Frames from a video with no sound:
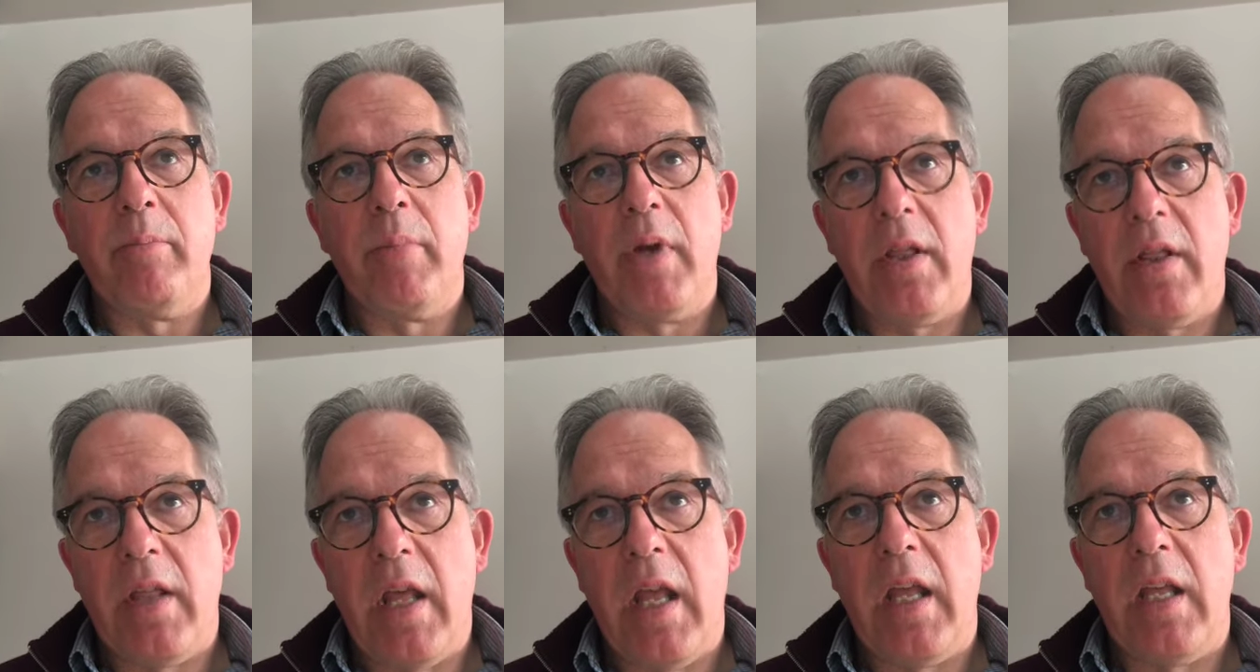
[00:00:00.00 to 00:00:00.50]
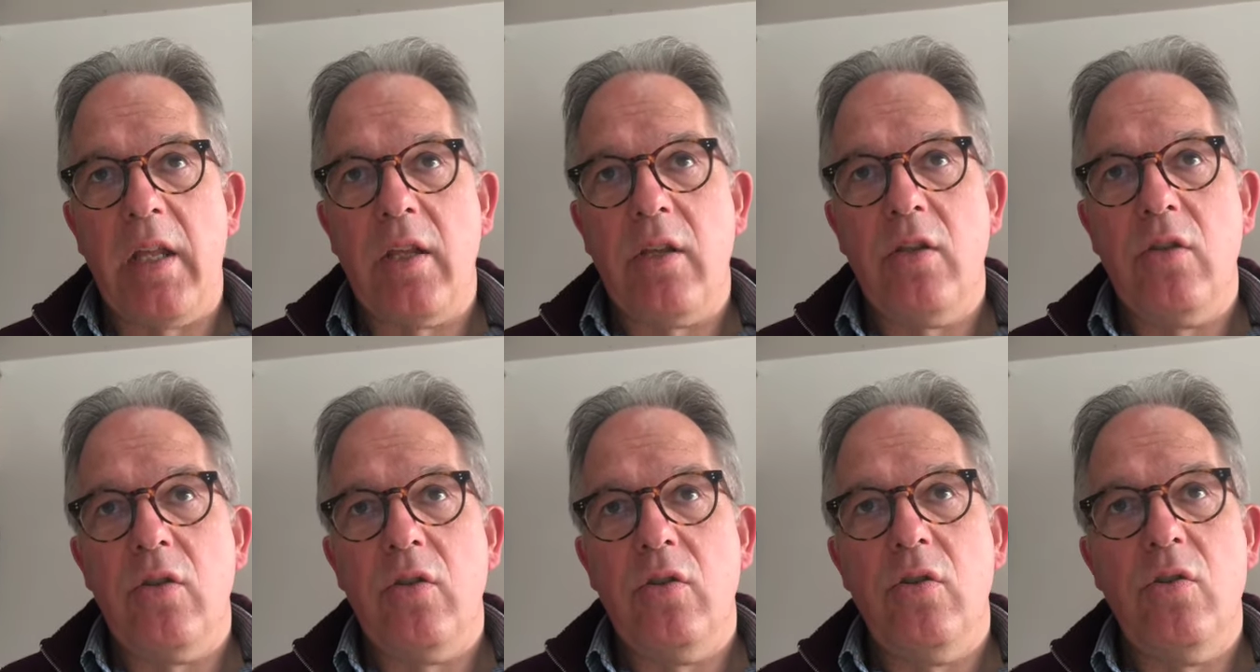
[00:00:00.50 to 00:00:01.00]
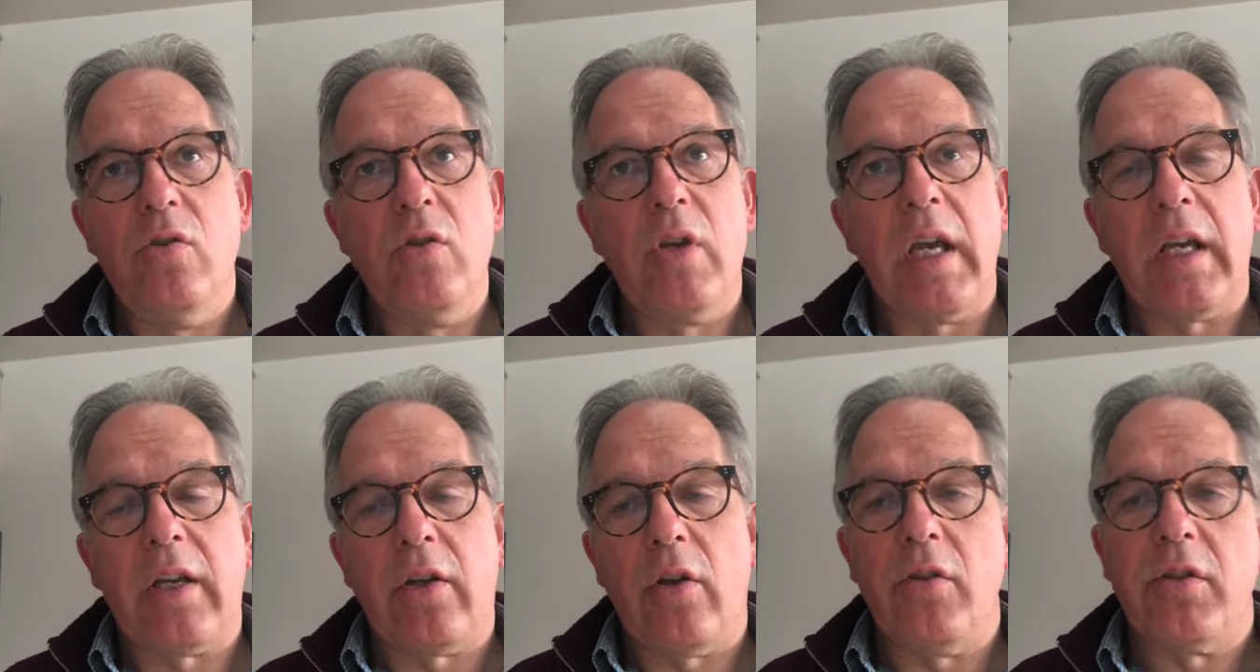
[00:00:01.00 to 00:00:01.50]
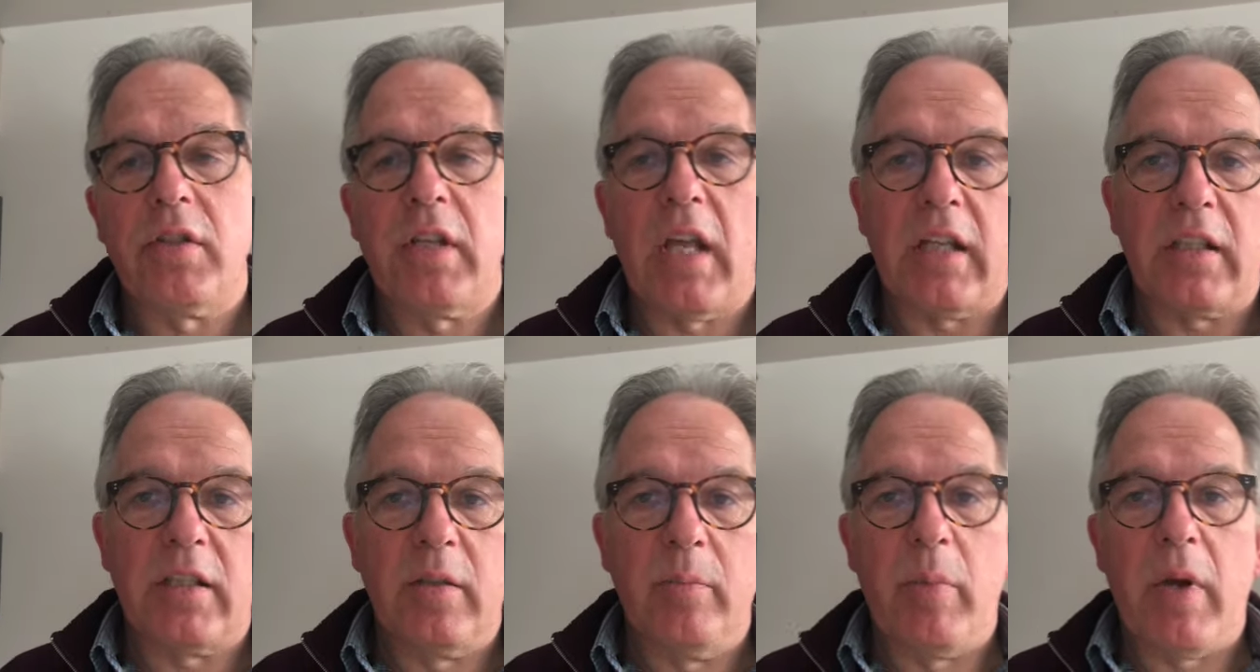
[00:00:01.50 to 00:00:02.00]
but then you get
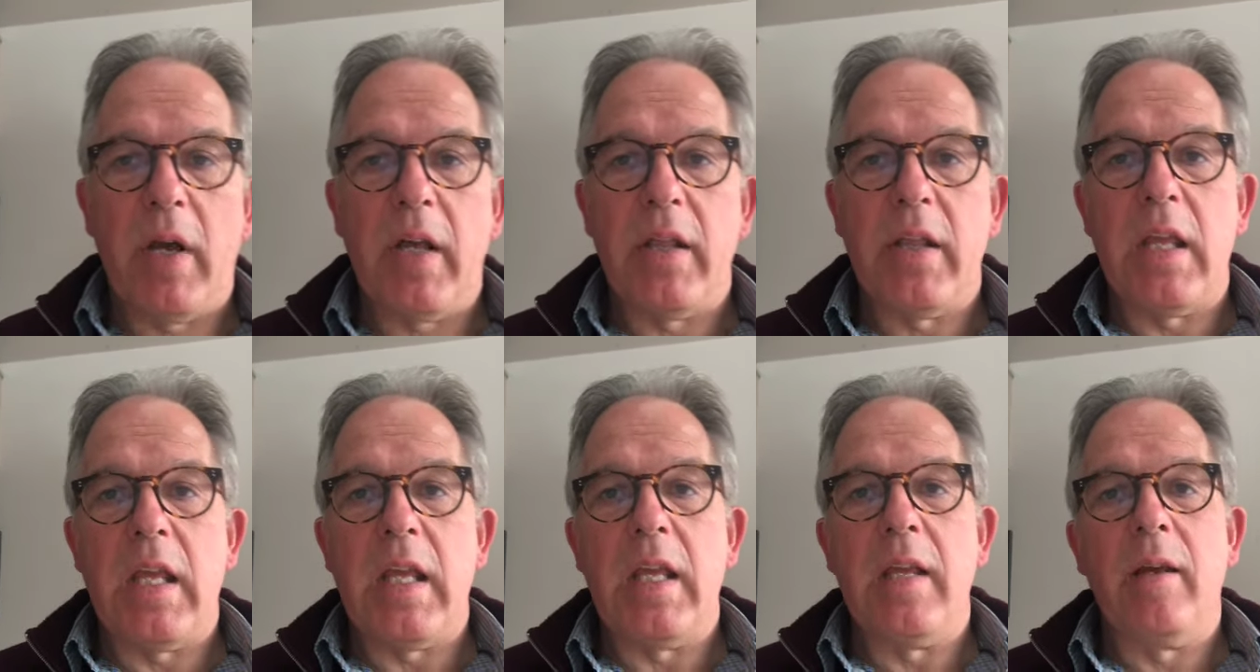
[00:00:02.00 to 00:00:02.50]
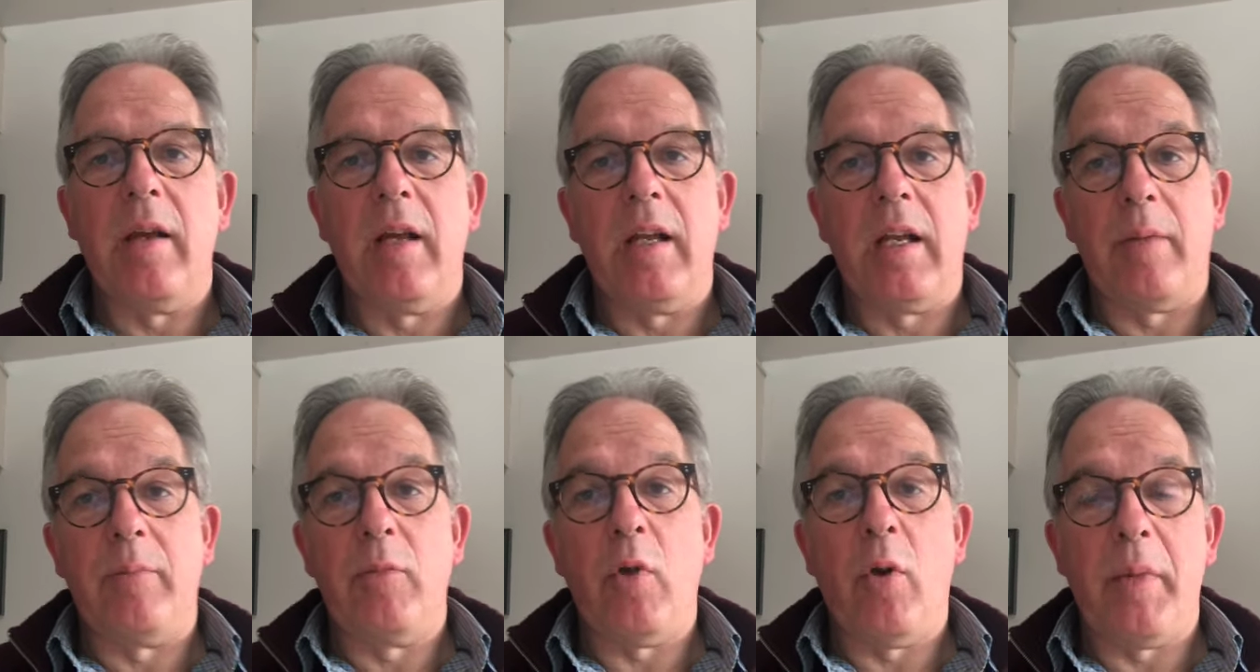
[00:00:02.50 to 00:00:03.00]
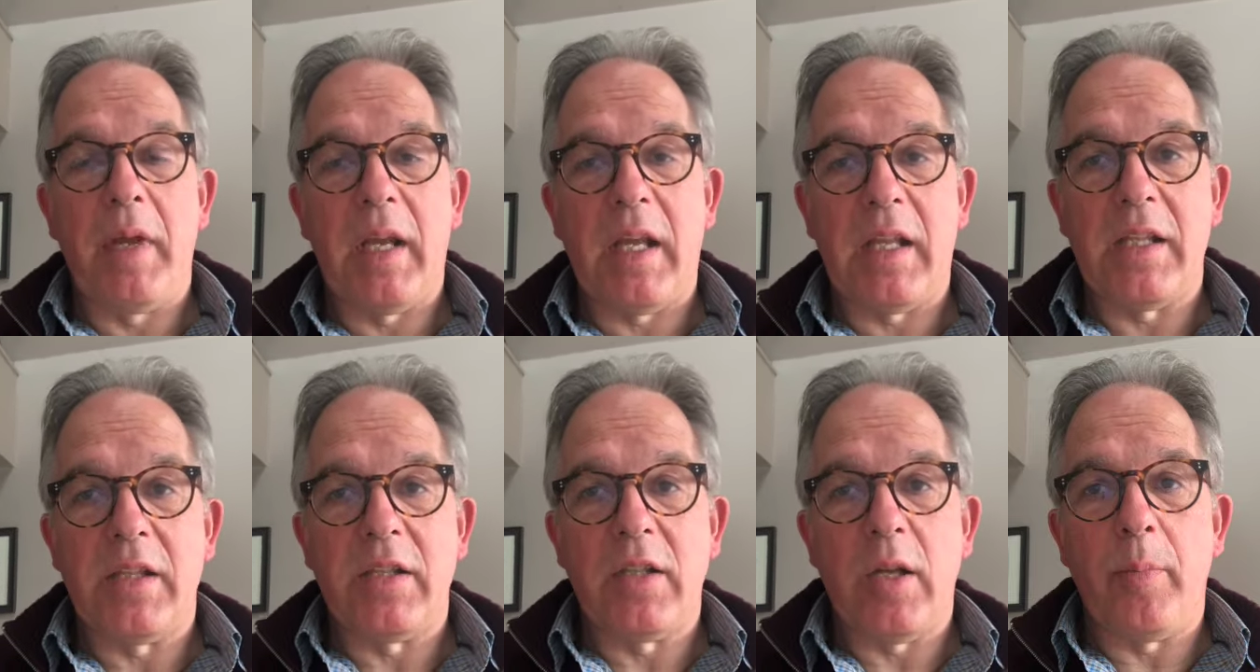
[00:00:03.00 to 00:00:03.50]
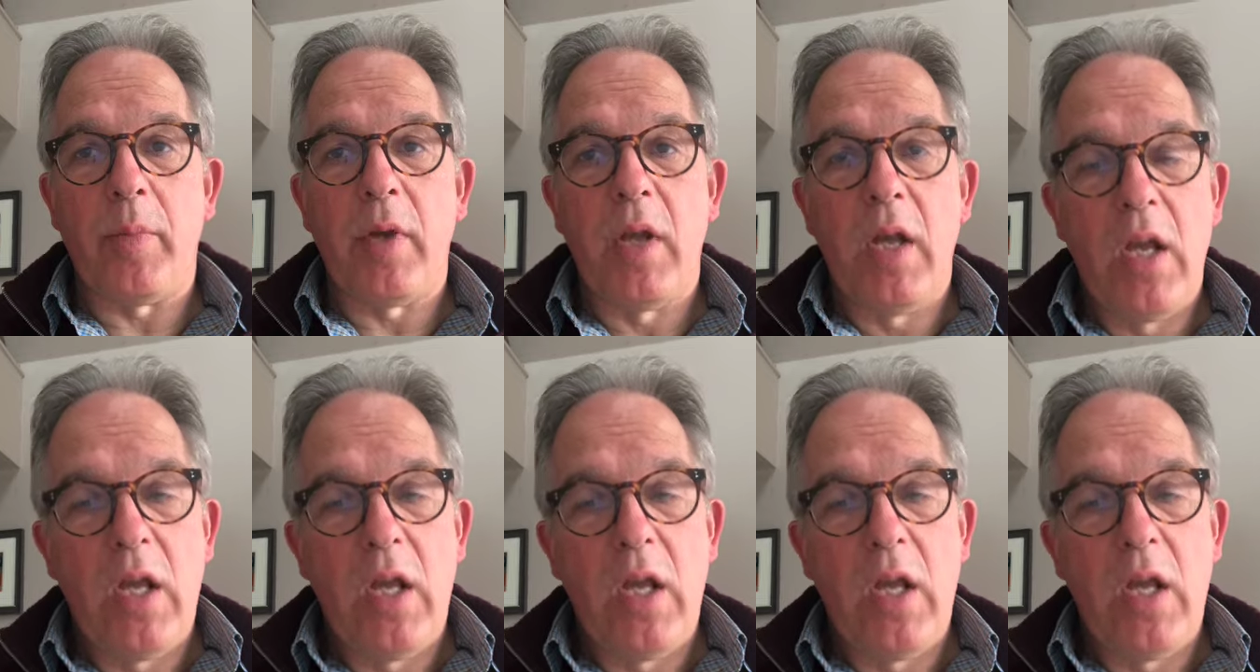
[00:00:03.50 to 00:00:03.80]
contacted by the, and I'm not making this up,